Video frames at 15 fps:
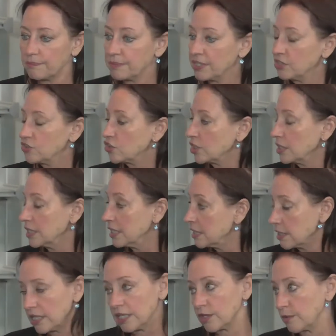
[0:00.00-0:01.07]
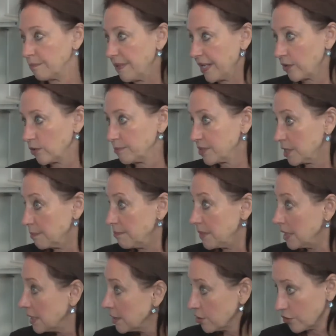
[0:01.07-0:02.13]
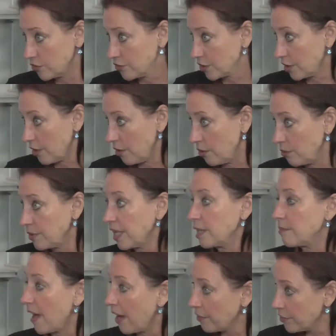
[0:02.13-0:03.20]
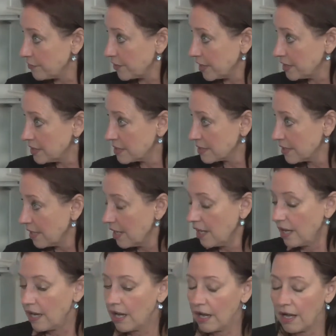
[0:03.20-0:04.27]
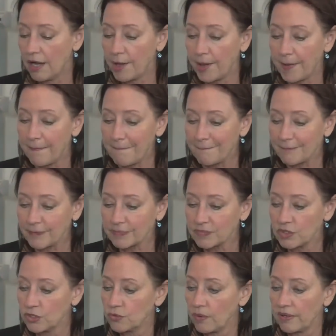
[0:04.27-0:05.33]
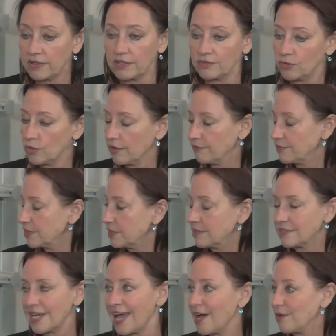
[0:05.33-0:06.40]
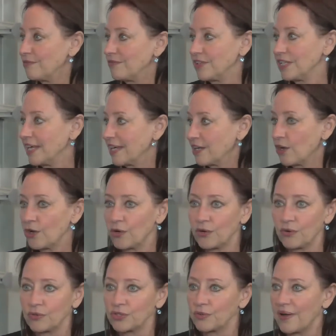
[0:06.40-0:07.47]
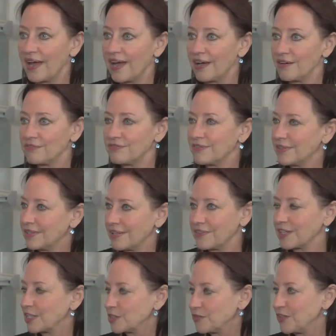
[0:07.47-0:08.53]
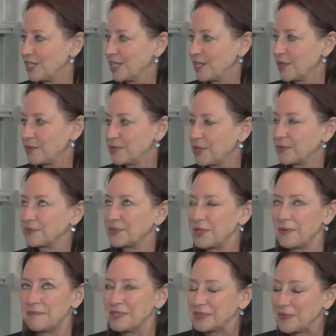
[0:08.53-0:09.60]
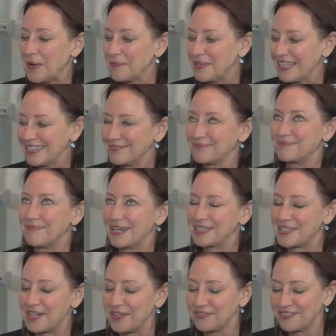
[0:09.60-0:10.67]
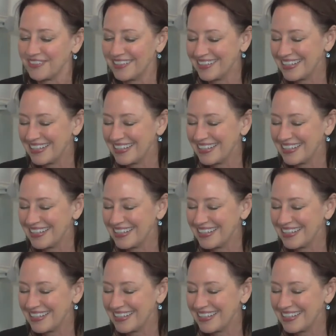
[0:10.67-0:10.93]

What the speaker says: PG&E declared bankruptcy many years ago, came out of it. You have Vallejo, you have, I think it's Vallejo, don't misquote me, myself,